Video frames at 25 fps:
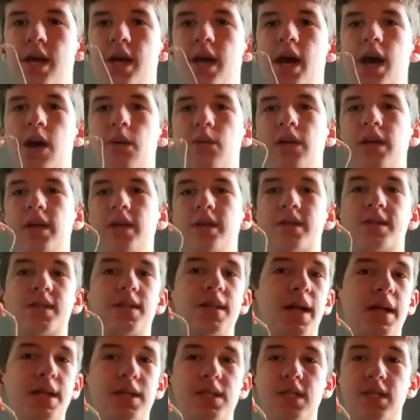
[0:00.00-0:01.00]
how he
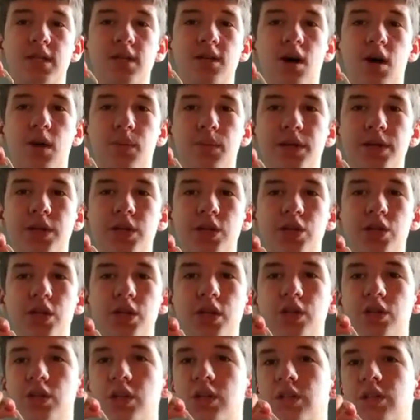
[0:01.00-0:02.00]
slices competition
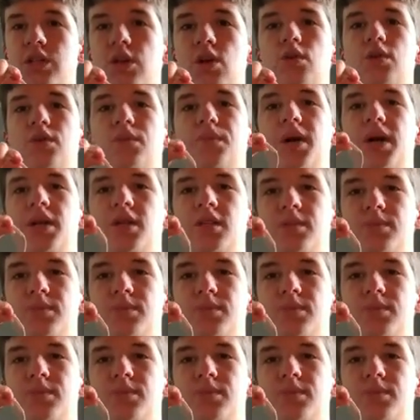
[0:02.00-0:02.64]
and just goes about his